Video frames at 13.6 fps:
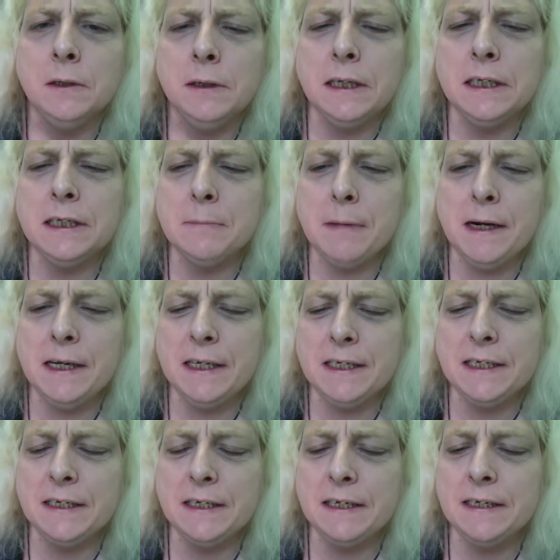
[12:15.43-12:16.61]
because the
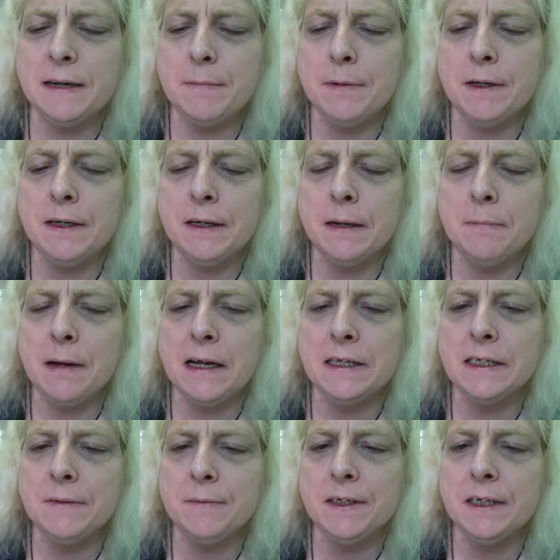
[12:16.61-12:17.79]
minus is a seven and the
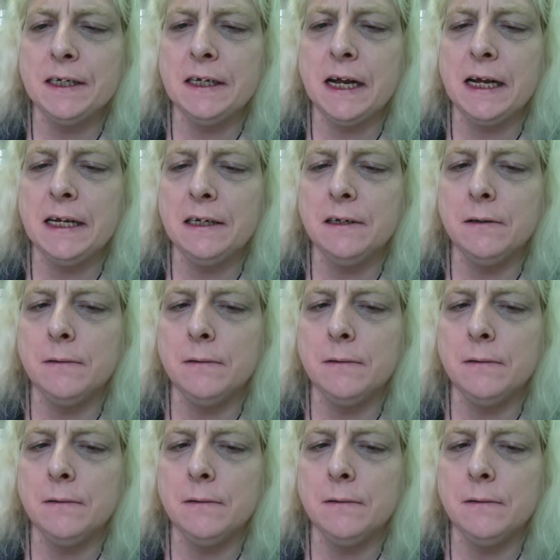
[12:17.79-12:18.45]
positive is the nine.